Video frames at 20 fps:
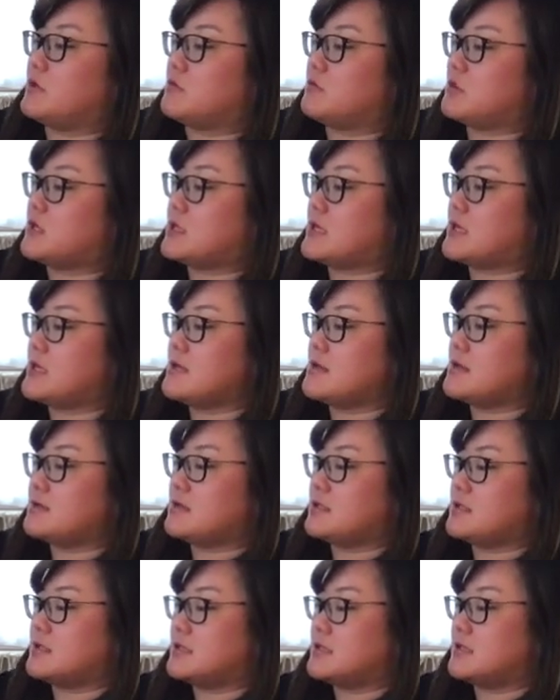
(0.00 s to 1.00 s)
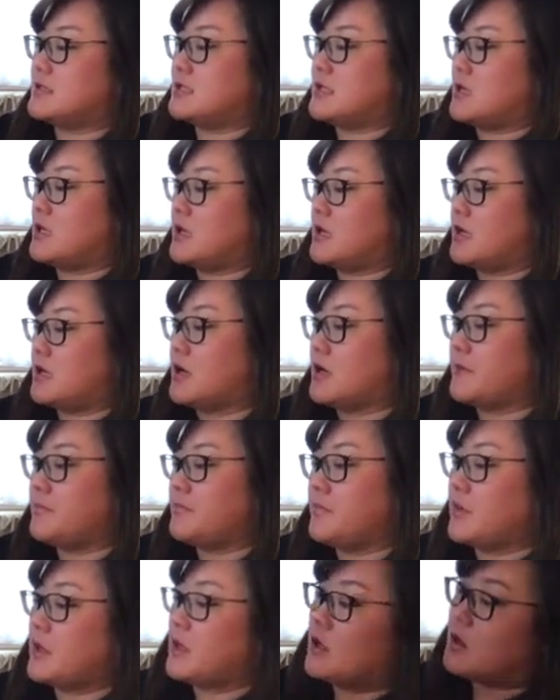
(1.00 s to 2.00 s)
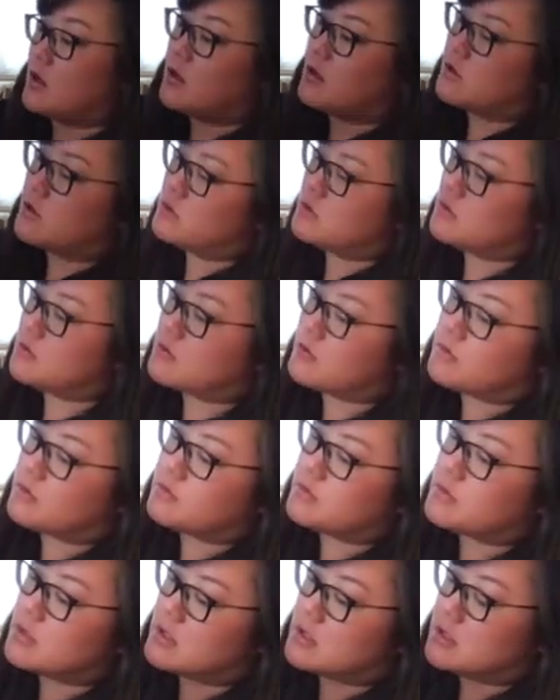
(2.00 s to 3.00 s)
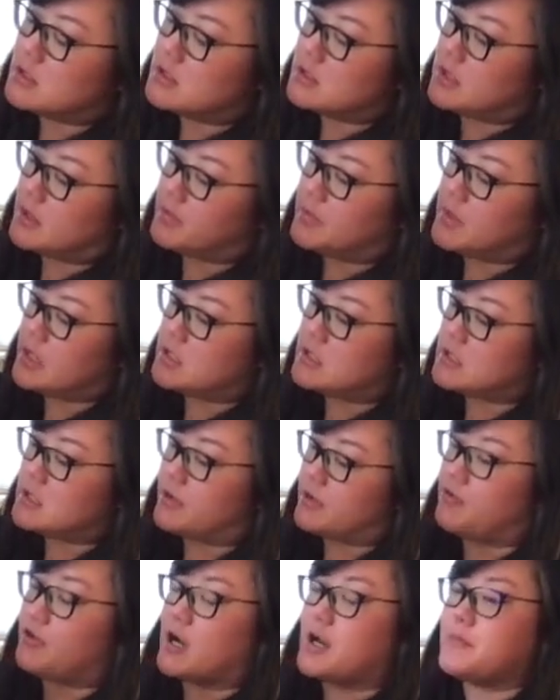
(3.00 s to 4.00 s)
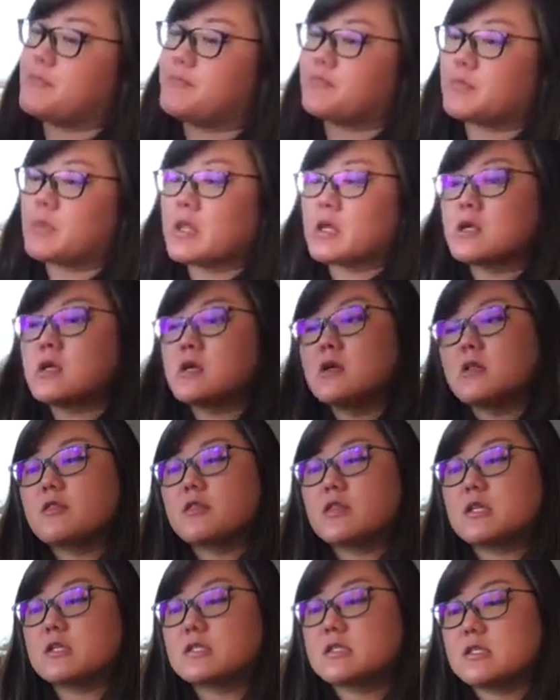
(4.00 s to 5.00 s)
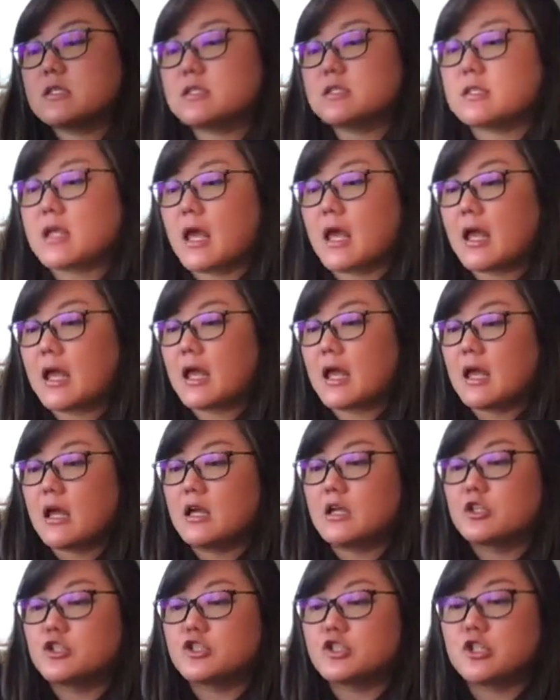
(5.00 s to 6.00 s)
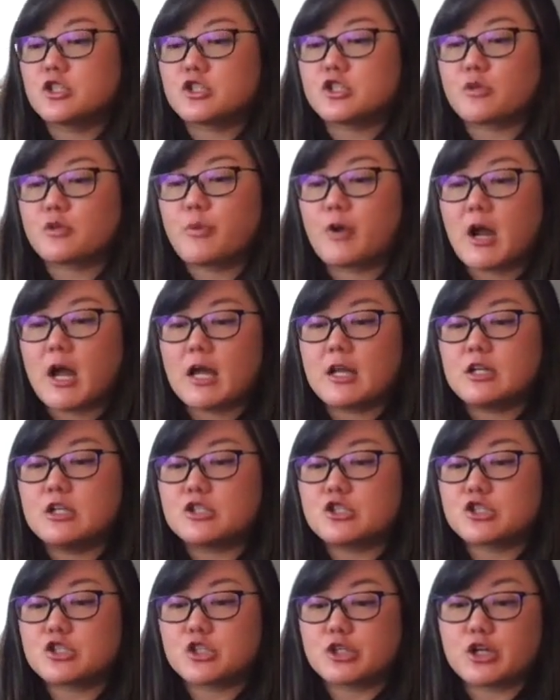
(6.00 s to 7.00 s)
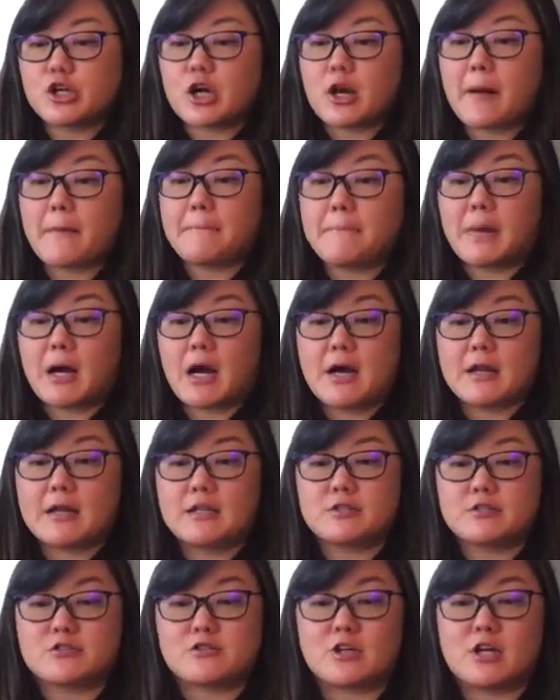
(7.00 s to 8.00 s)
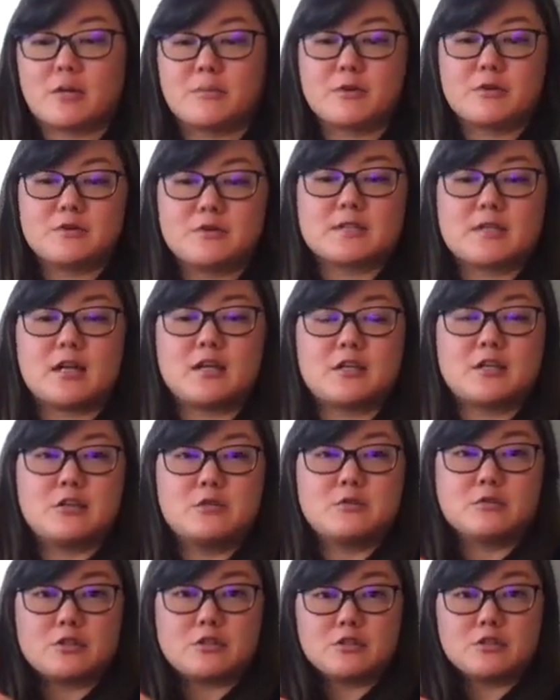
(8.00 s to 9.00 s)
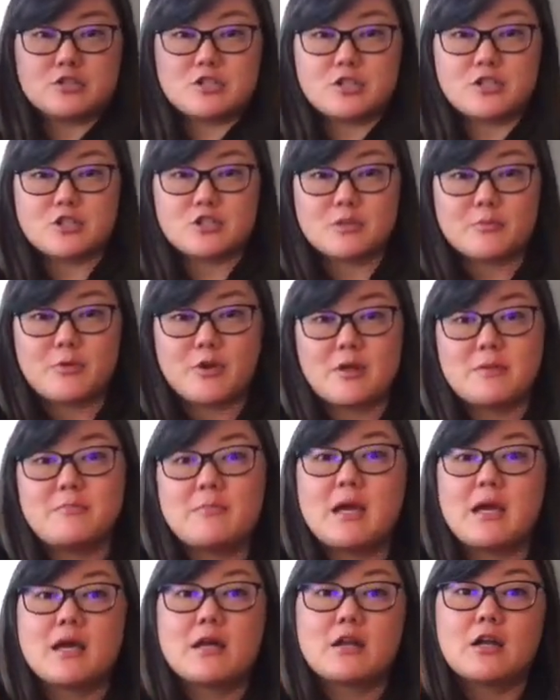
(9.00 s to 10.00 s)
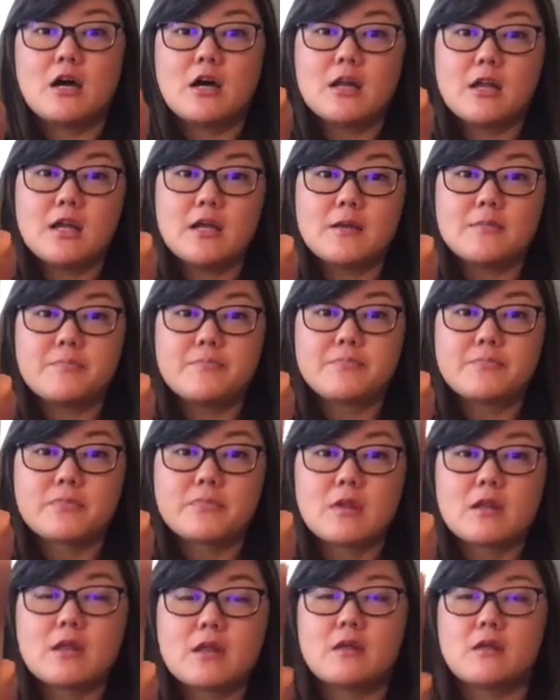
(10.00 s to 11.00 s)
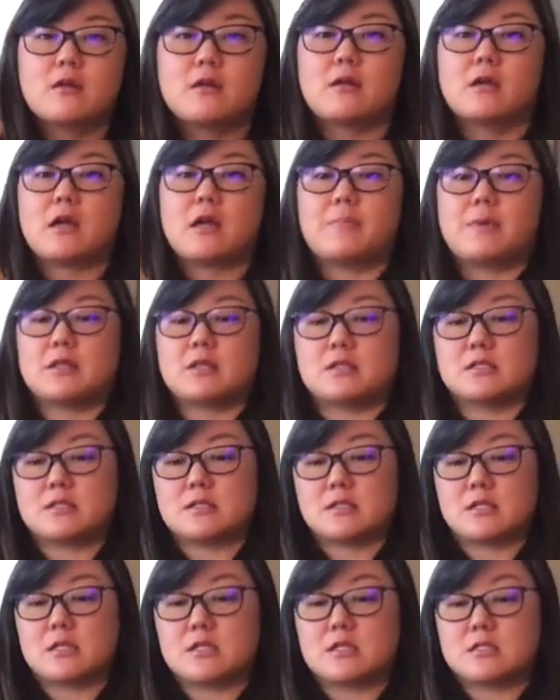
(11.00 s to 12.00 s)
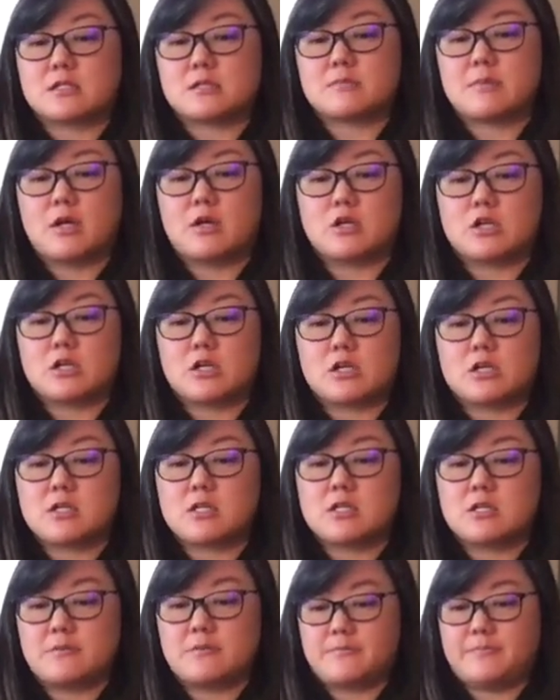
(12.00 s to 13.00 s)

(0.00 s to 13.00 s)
Okay, let's see here. Ooh, this is something different. This is a gingerbread sugar body scrub, and it's got a cute little gingerbread man on it. I bet this is gonna smell good.